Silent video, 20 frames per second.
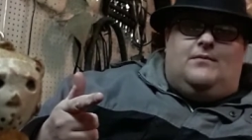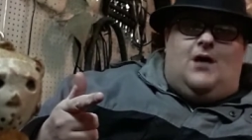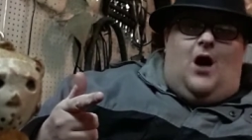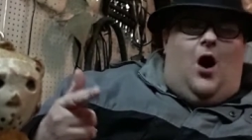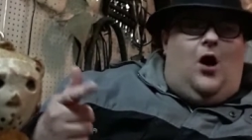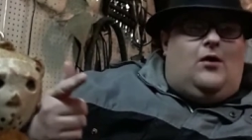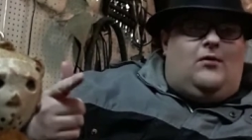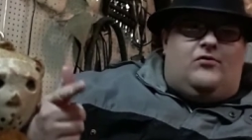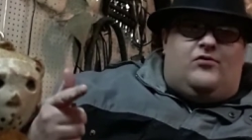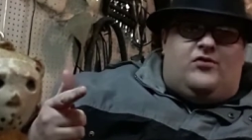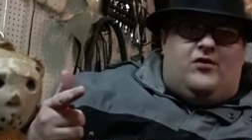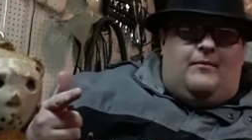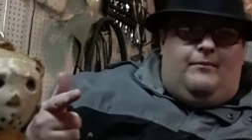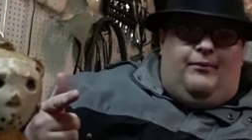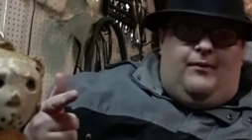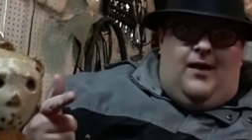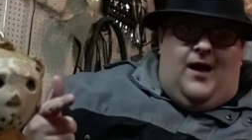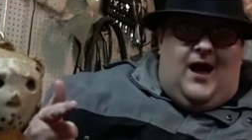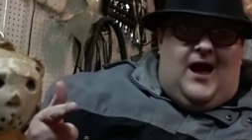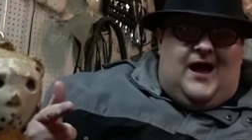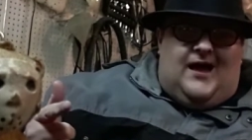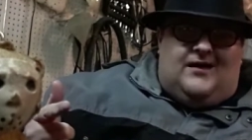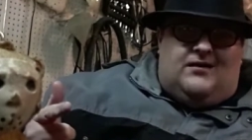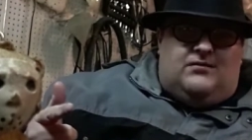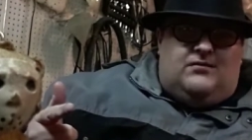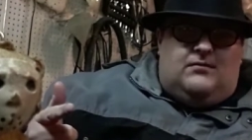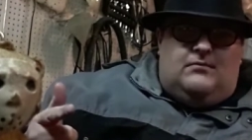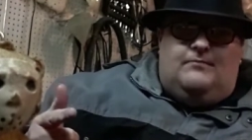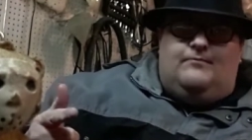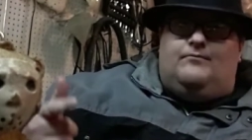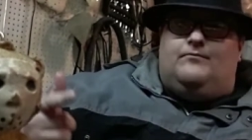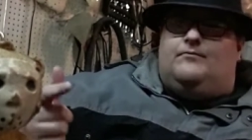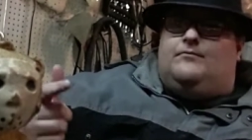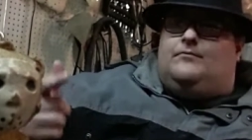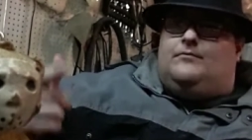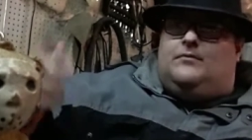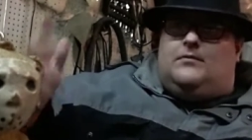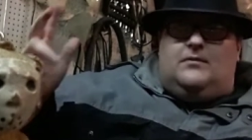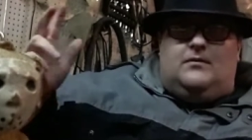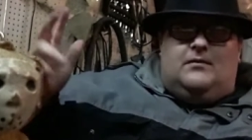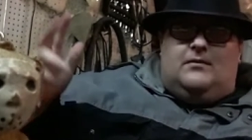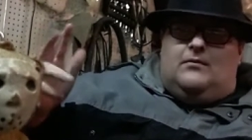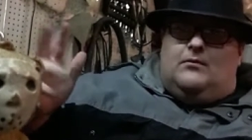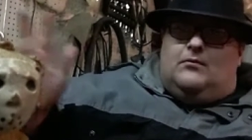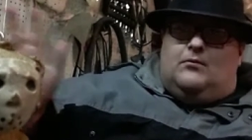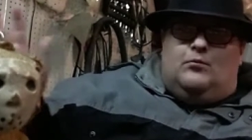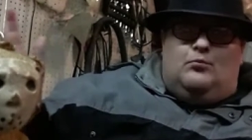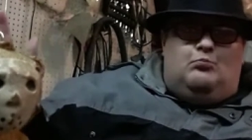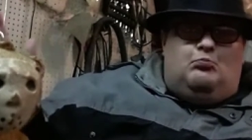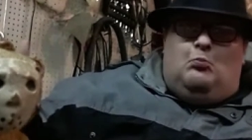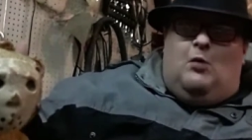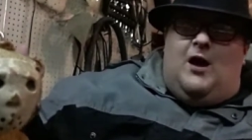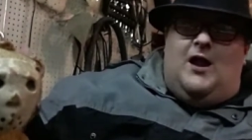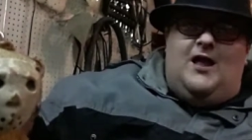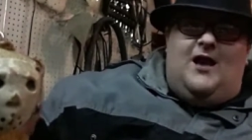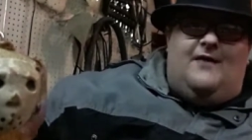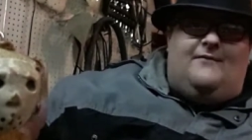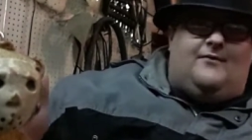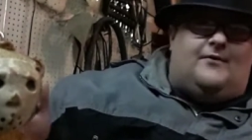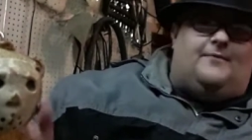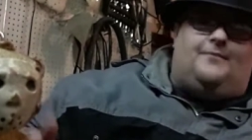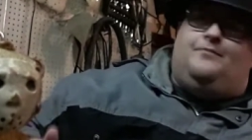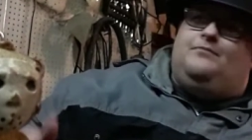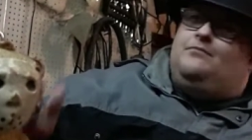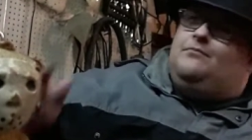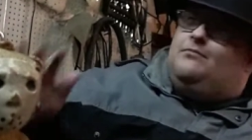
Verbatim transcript: art supplies, whatever.